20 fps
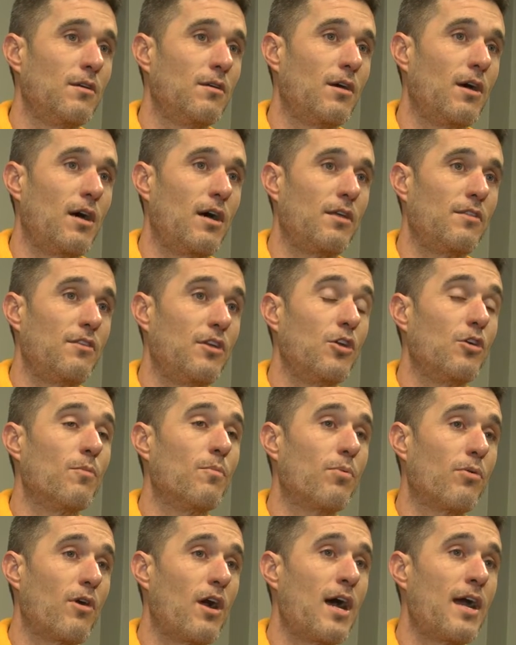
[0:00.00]
the year
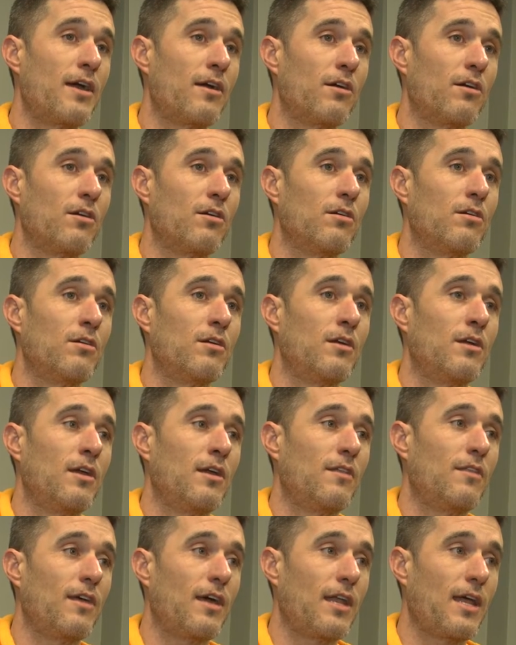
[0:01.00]
prior
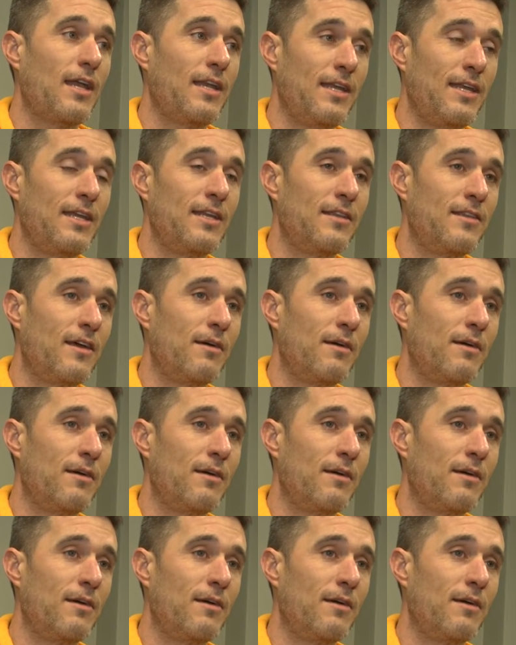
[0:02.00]
that I needed